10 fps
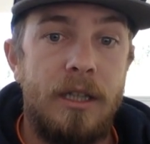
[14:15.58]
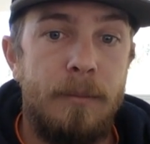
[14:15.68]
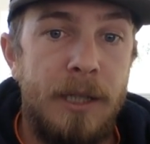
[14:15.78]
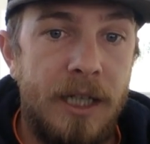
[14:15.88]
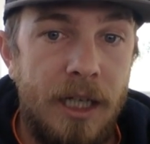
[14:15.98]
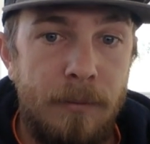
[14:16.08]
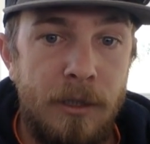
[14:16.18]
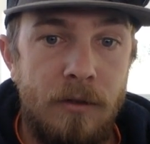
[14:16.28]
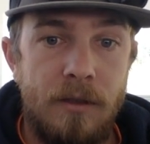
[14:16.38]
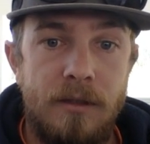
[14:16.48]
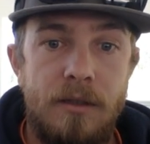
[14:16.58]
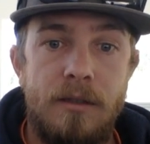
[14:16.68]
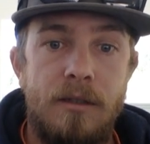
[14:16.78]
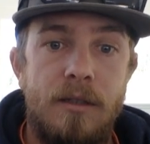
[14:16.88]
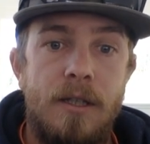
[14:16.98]
became a U.S.
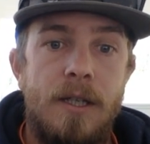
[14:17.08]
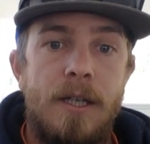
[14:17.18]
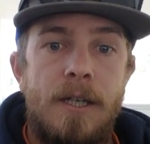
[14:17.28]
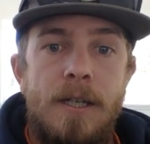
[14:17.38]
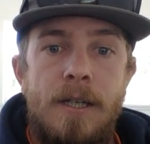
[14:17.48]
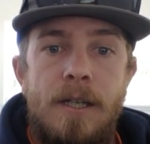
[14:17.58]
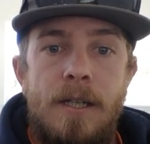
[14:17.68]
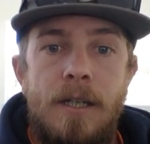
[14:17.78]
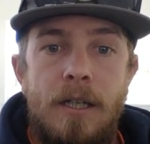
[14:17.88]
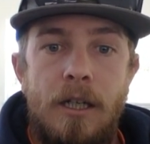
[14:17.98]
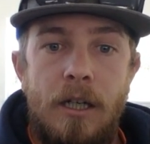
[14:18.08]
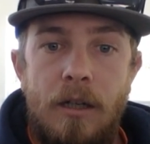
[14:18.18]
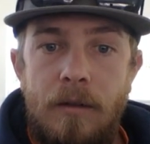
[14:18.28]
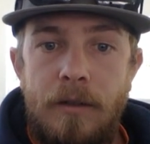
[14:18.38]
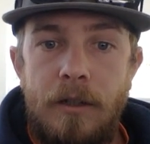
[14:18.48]
citizen.
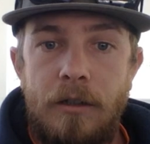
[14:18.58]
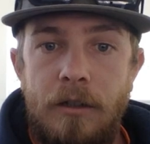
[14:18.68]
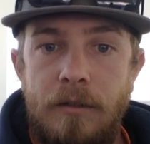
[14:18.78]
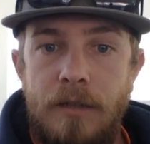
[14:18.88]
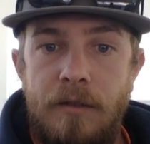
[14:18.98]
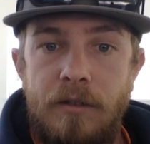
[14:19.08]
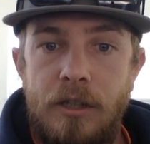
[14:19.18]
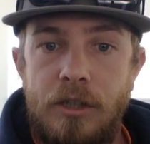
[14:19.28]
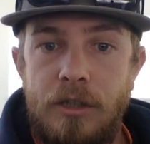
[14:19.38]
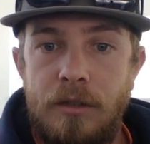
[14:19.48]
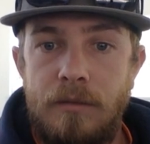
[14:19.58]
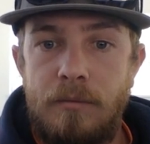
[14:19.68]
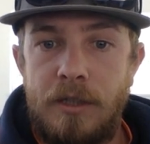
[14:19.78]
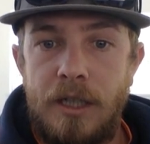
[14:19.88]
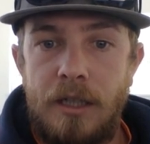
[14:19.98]
Another definition
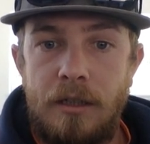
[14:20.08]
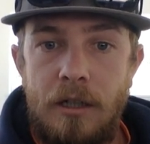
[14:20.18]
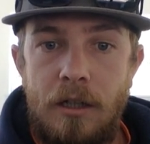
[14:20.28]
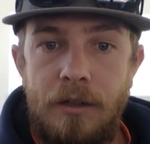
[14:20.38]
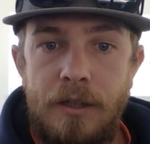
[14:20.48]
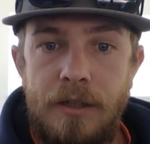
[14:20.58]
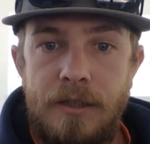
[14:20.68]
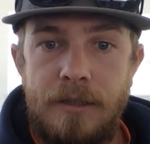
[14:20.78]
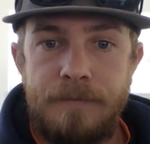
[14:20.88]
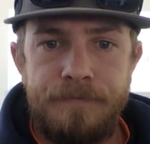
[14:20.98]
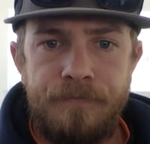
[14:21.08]
pertaining to all this.